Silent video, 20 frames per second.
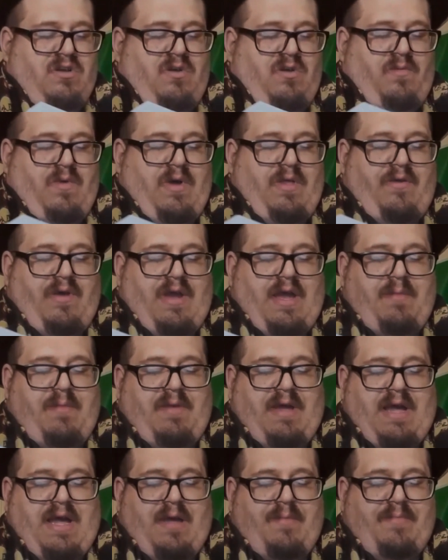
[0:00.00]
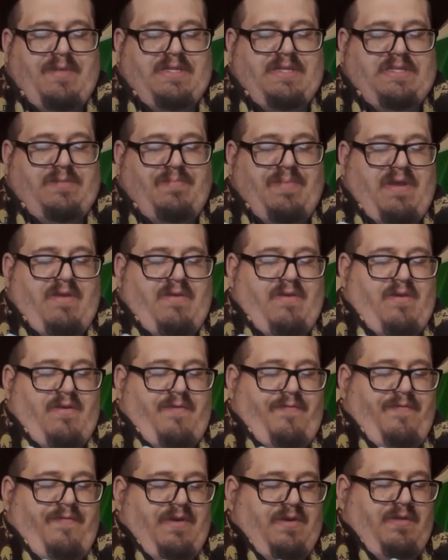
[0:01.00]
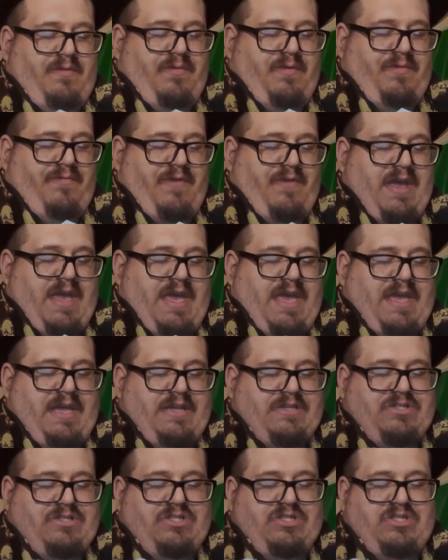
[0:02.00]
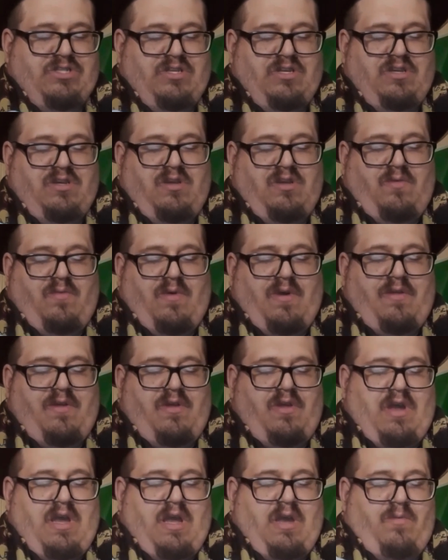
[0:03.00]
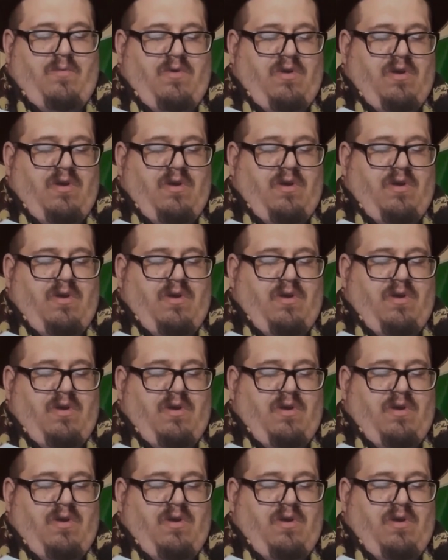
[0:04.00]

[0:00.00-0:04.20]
whether I'm calm in spirit or filled with rage, whether I